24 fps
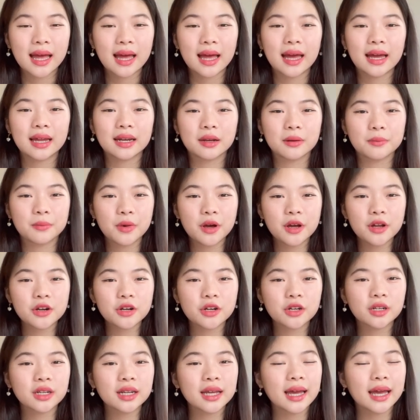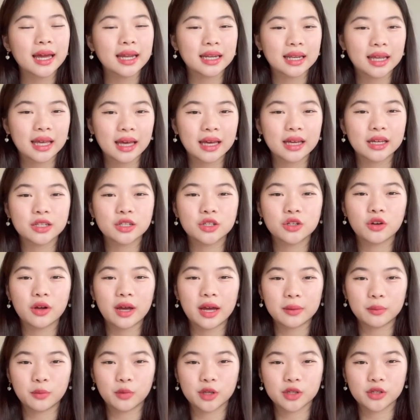and a modern and casual
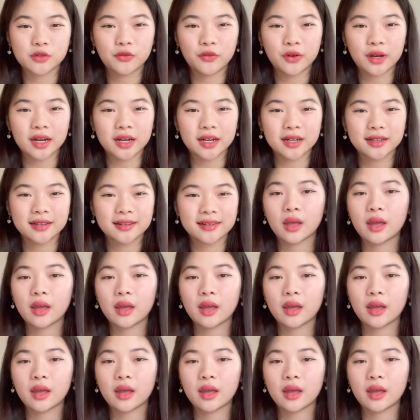atmosphere.